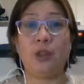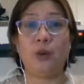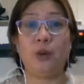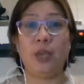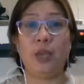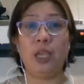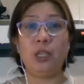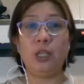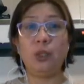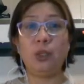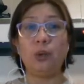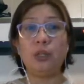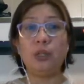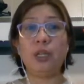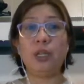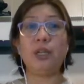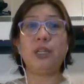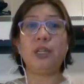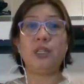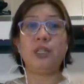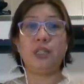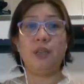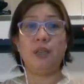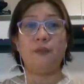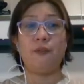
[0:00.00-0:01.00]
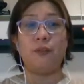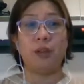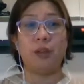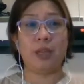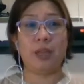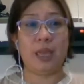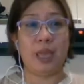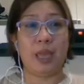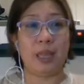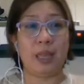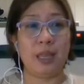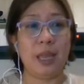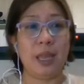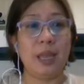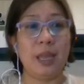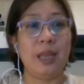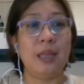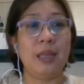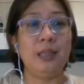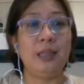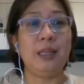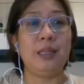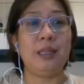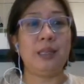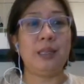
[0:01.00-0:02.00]
Okay, so the receiver can
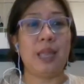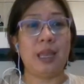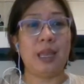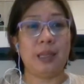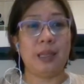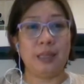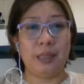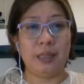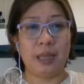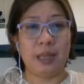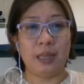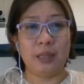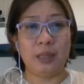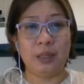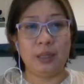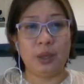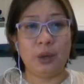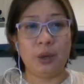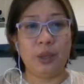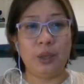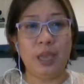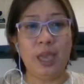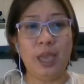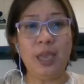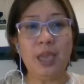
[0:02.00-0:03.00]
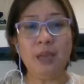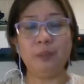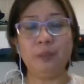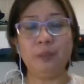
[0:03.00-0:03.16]
detect that. Okay,